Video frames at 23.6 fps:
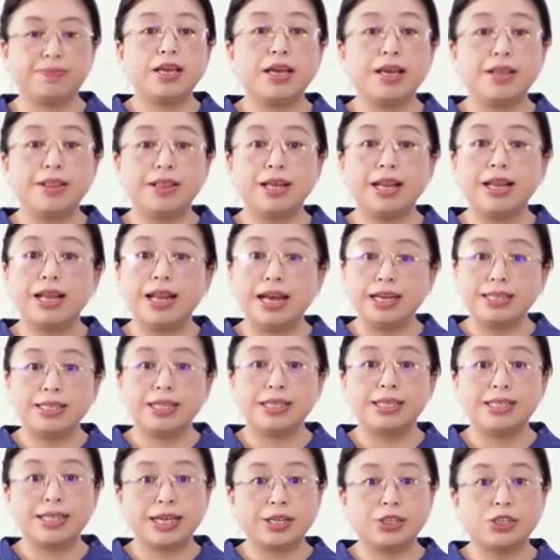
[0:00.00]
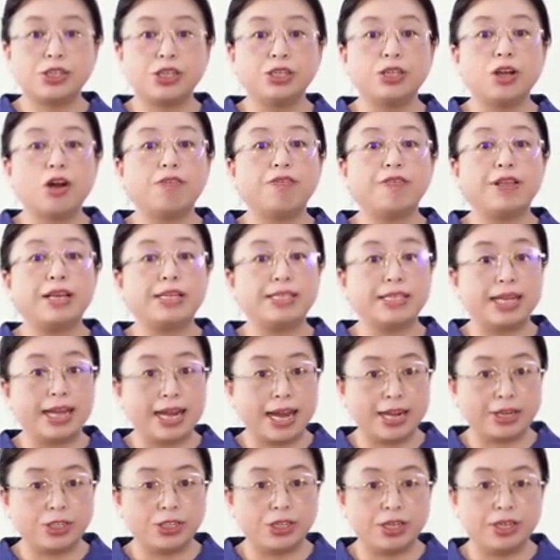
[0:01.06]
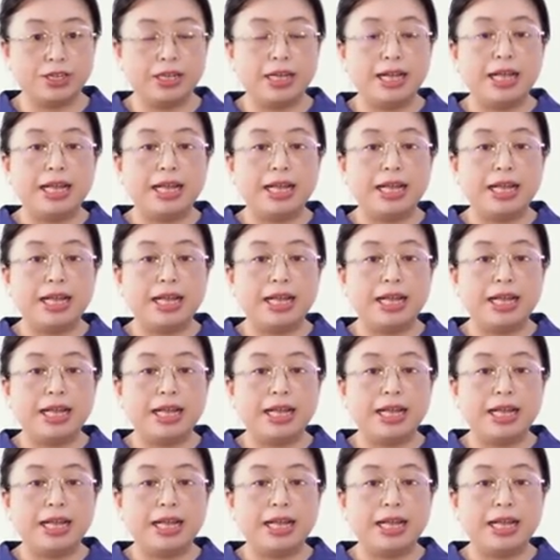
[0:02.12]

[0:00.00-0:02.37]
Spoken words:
In the last section of this lecture,